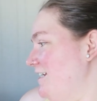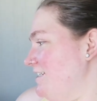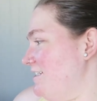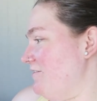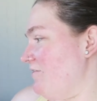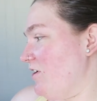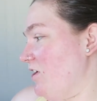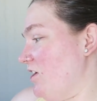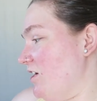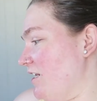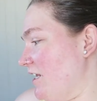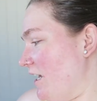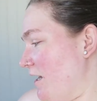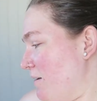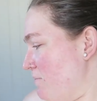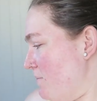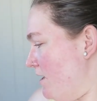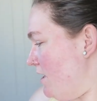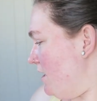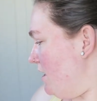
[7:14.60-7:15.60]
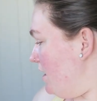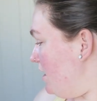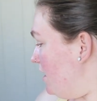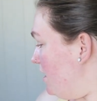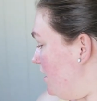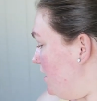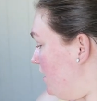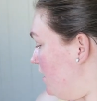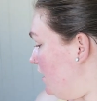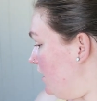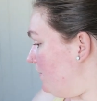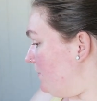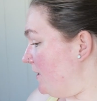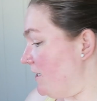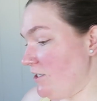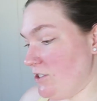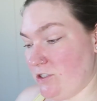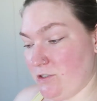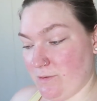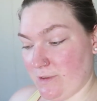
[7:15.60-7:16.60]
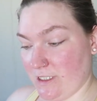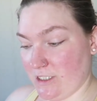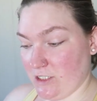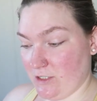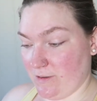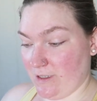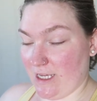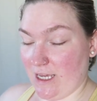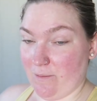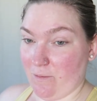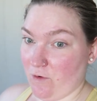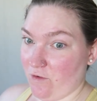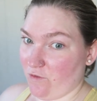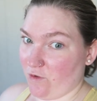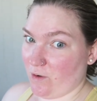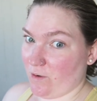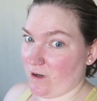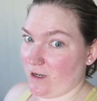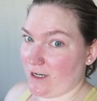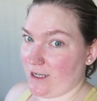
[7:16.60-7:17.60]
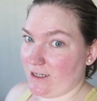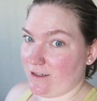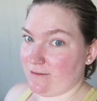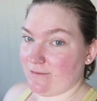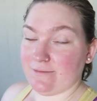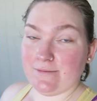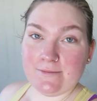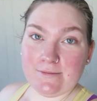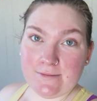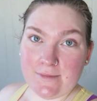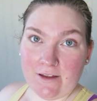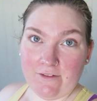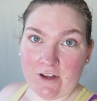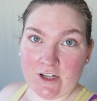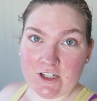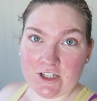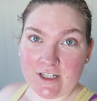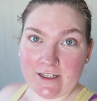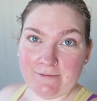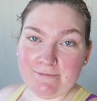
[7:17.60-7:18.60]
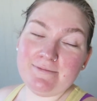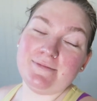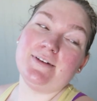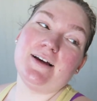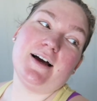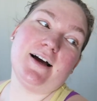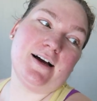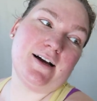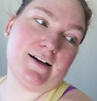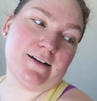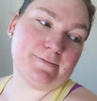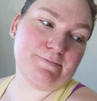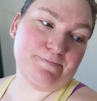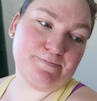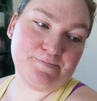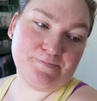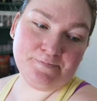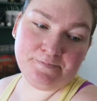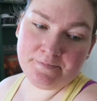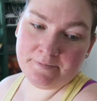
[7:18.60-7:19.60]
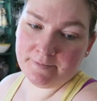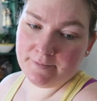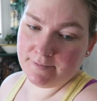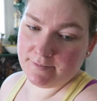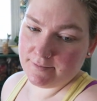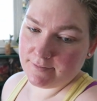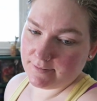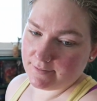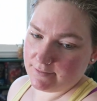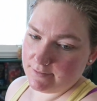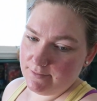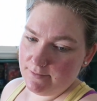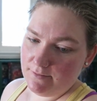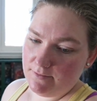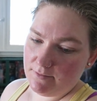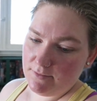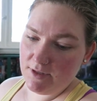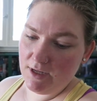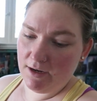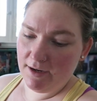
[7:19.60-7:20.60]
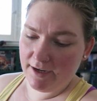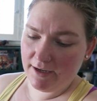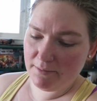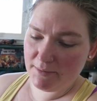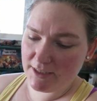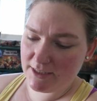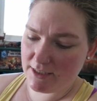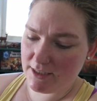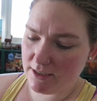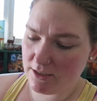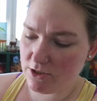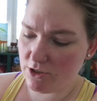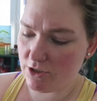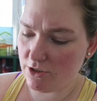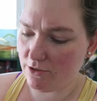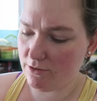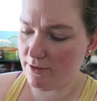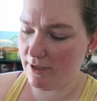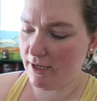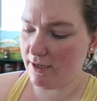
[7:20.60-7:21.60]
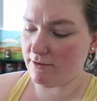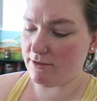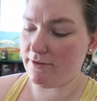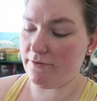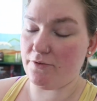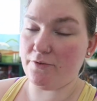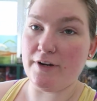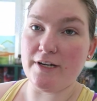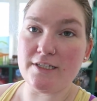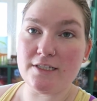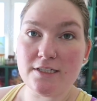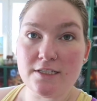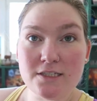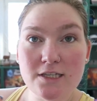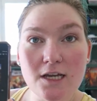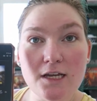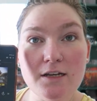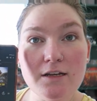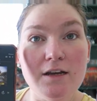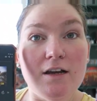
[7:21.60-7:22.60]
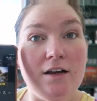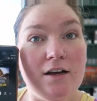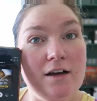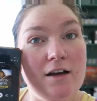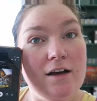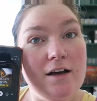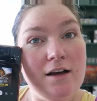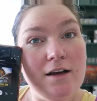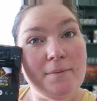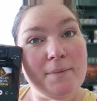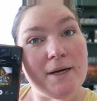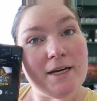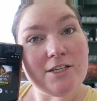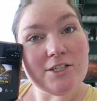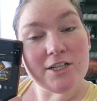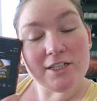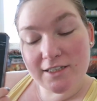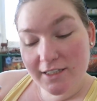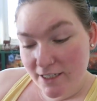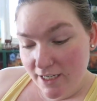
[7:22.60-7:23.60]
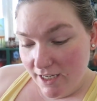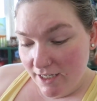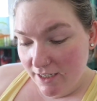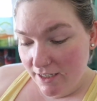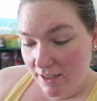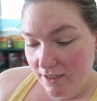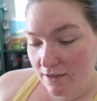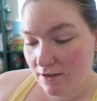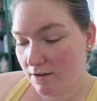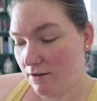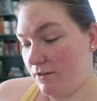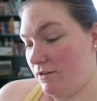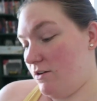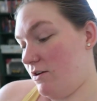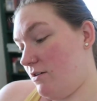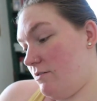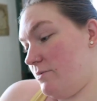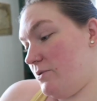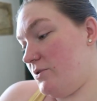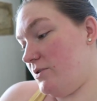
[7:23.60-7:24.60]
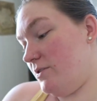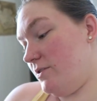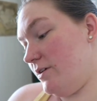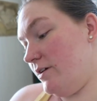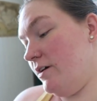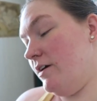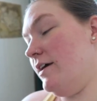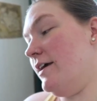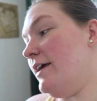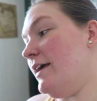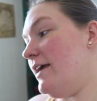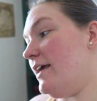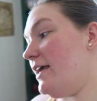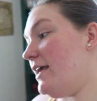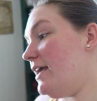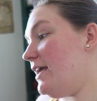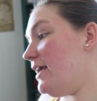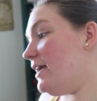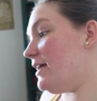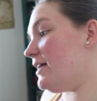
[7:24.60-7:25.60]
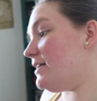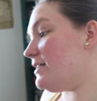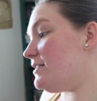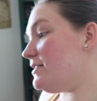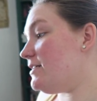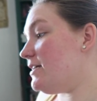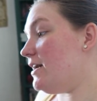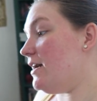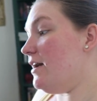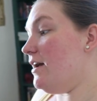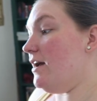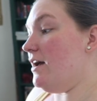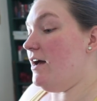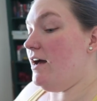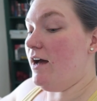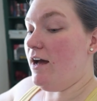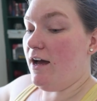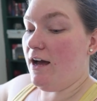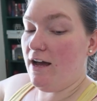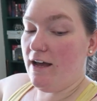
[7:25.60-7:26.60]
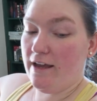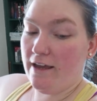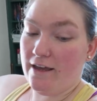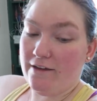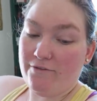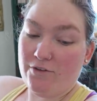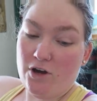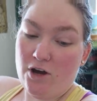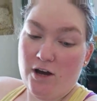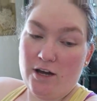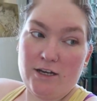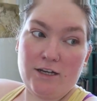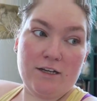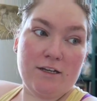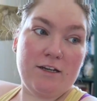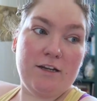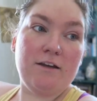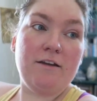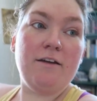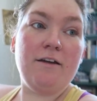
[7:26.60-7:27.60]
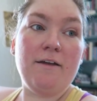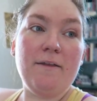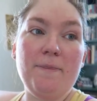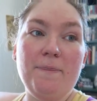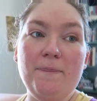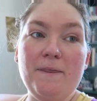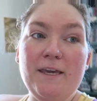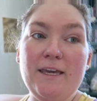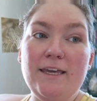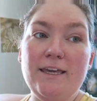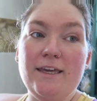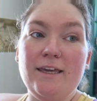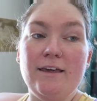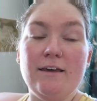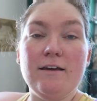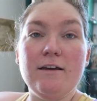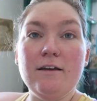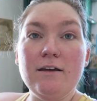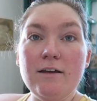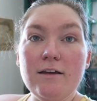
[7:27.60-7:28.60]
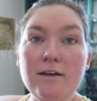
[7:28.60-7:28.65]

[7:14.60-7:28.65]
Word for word: It's a very good game. Um, I do want to do a game review on it eventually. Um, I am listening to House of the Rising Son by Sherrilyn Kenyon on Audible and I have gotten the